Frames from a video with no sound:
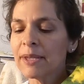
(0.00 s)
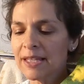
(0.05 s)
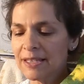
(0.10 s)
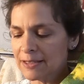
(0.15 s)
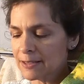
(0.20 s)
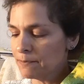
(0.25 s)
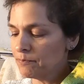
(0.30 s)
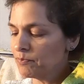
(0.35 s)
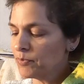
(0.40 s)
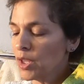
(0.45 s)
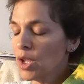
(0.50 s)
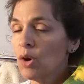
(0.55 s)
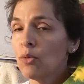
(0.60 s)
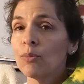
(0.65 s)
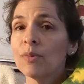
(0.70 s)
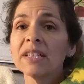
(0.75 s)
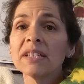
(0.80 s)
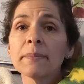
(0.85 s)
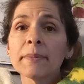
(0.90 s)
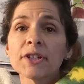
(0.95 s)
means
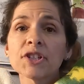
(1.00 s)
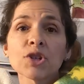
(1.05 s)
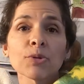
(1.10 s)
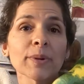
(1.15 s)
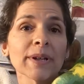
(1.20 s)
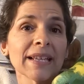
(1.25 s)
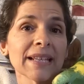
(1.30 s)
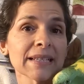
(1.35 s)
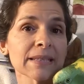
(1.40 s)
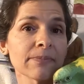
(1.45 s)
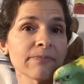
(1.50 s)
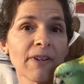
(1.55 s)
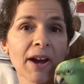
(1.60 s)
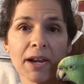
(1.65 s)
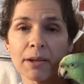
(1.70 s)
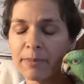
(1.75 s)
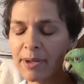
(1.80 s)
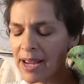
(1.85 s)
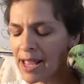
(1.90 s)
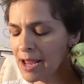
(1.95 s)
we need to make sure we're hitting some
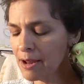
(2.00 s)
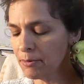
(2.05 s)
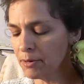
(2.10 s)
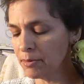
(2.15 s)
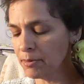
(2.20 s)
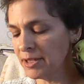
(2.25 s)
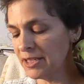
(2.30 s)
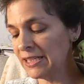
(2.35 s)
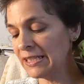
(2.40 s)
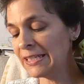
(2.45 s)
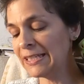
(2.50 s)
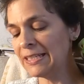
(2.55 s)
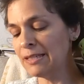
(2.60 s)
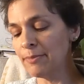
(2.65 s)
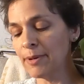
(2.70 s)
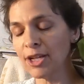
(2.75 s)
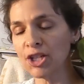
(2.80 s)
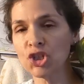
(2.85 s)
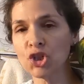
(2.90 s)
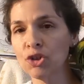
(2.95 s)
vitamin A. We need to
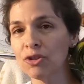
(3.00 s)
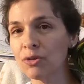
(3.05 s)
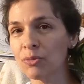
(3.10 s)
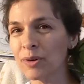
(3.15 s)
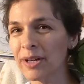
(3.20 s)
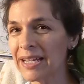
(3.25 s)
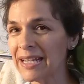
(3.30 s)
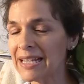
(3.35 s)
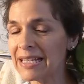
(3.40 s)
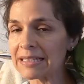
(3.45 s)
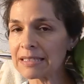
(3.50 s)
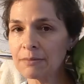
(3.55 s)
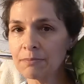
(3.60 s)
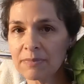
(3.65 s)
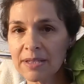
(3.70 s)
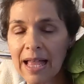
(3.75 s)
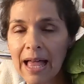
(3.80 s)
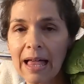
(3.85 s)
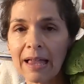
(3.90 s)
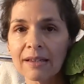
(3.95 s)
make sure that we're hitting
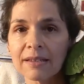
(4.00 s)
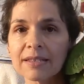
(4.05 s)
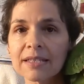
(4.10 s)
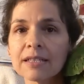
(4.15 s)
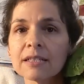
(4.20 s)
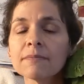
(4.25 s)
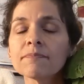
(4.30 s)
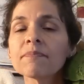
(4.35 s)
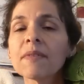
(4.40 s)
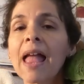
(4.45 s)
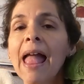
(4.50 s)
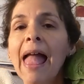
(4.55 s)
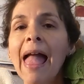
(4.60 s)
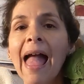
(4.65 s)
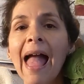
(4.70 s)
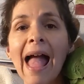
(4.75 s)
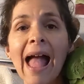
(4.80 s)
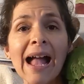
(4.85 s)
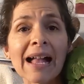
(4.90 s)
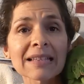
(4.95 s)
some calcium
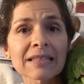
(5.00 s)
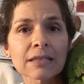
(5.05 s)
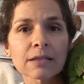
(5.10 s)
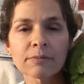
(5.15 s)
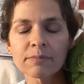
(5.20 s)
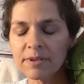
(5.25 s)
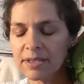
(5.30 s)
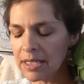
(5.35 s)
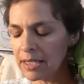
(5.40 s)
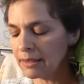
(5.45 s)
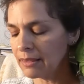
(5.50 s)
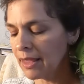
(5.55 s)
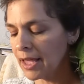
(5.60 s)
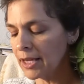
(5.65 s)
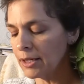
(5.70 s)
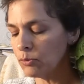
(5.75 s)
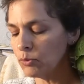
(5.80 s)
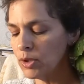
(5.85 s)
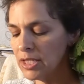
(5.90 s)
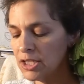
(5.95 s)
and some
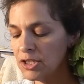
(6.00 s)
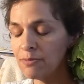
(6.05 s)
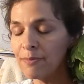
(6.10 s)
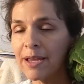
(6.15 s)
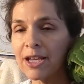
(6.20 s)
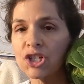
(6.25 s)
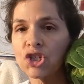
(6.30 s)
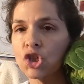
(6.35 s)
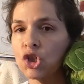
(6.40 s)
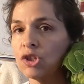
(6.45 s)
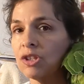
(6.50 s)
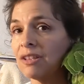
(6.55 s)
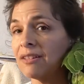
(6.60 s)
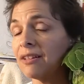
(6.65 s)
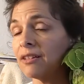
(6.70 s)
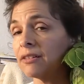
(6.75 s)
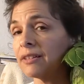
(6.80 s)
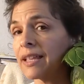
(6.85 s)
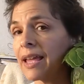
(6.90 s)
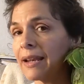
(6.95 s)
sunlight. We need to make sure that
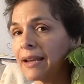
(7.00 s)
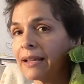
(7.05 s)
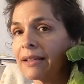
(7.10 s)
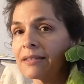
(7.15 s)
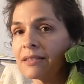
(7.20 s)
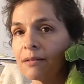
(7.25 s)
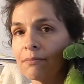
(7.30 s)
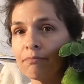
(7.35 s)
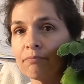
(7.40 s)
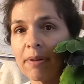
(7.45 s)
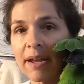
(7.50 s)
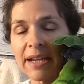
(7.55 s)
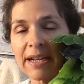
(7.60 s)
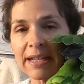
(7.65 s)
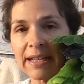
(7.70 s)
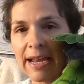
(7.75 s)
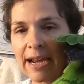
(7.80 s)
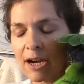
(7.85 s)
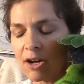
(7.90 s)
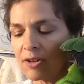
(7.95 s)
they're getting some
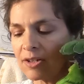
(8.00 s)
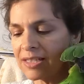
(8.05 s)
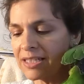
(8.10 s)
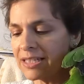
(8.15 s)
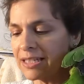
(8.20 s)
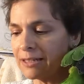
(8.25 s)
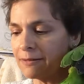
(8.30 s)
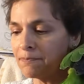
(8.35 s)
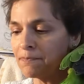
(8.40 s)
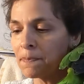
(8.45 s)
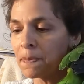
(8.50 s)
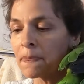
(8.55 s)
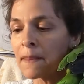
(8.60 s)
beta carotene.